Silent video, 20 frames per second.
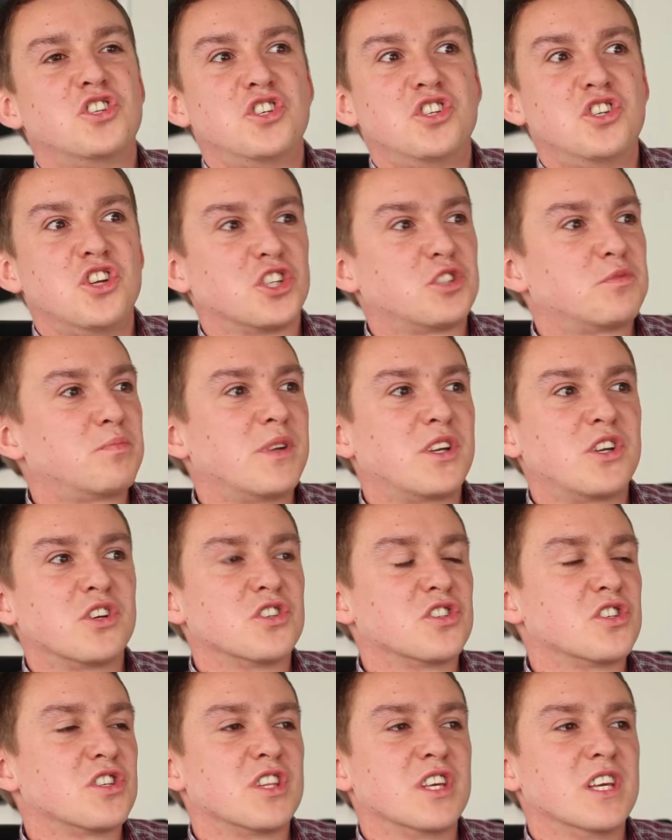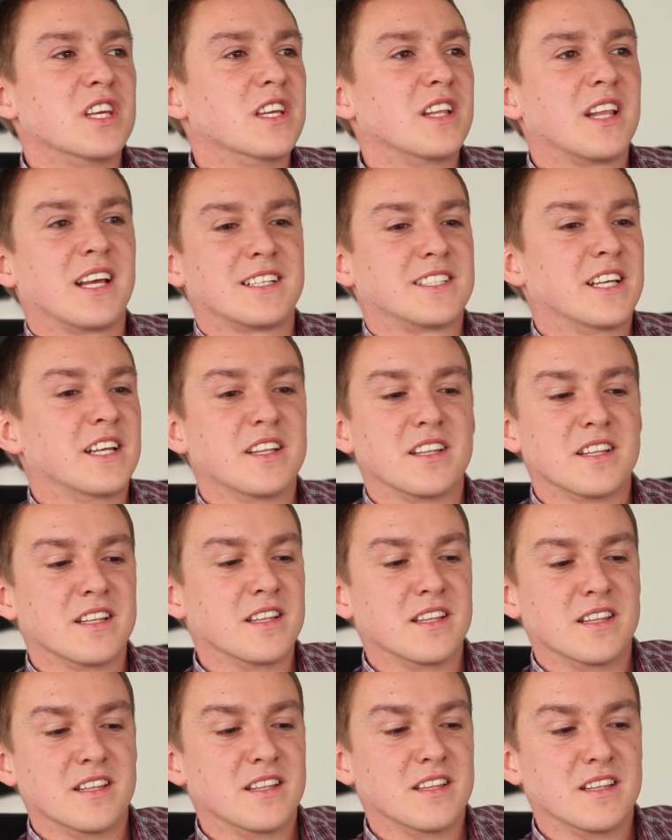Just because of the, like I say,
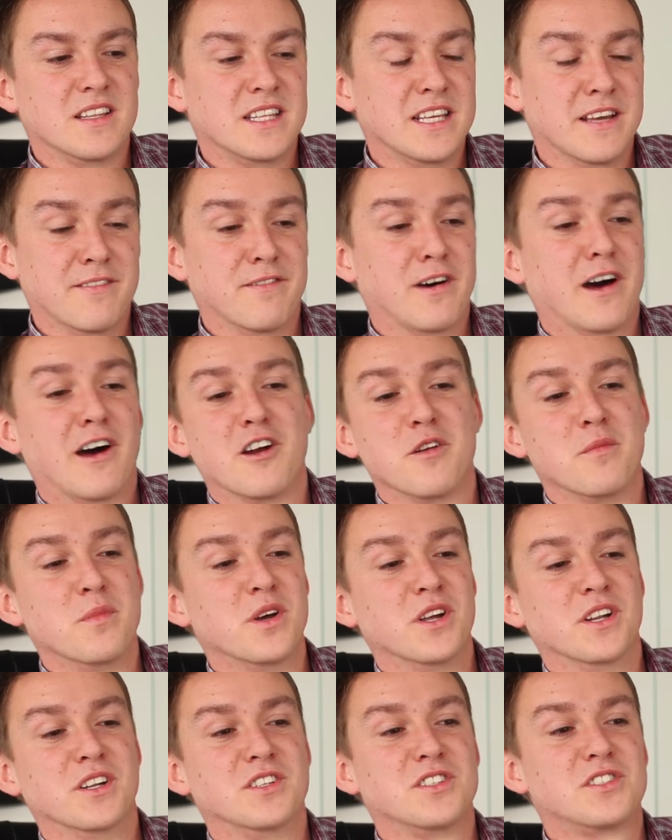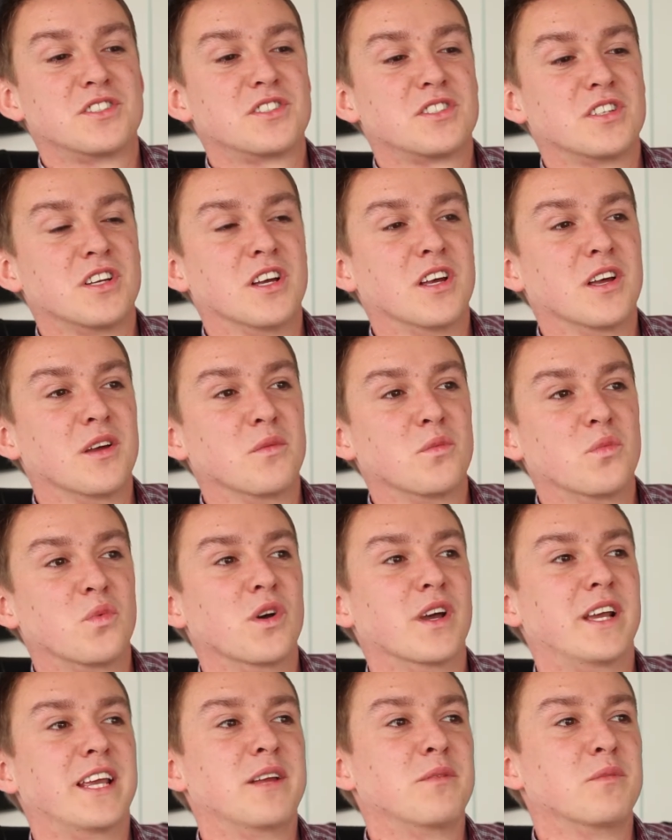the environment, uh,
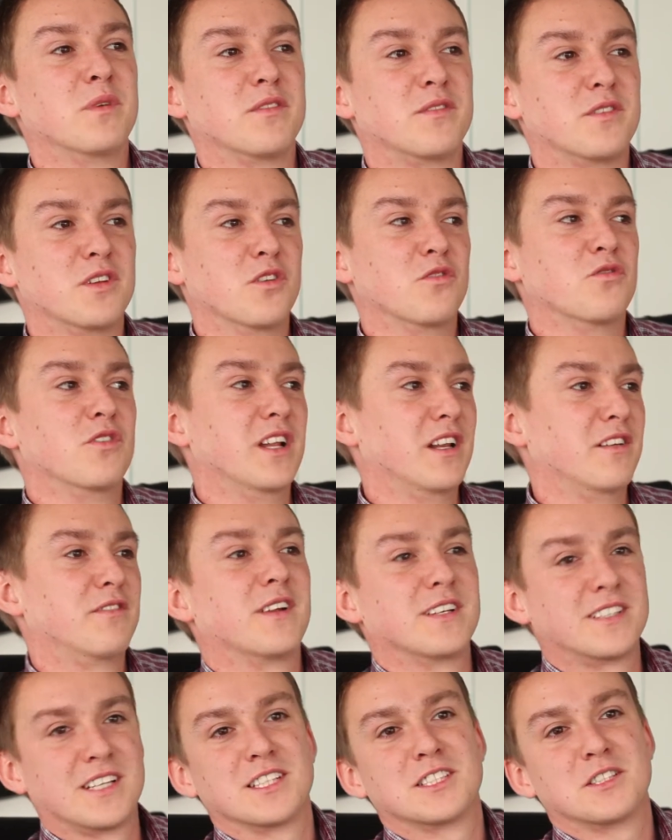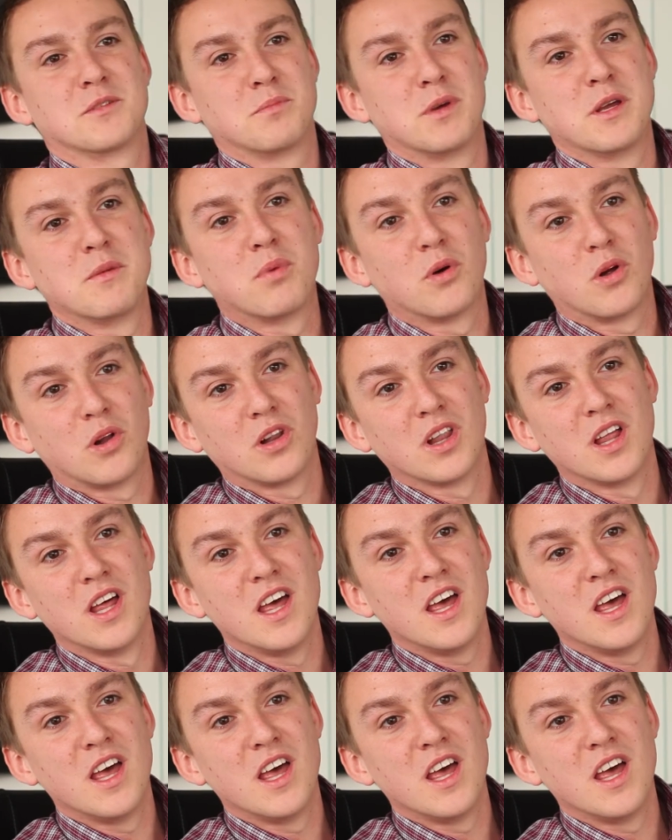working with you know really fantastic people,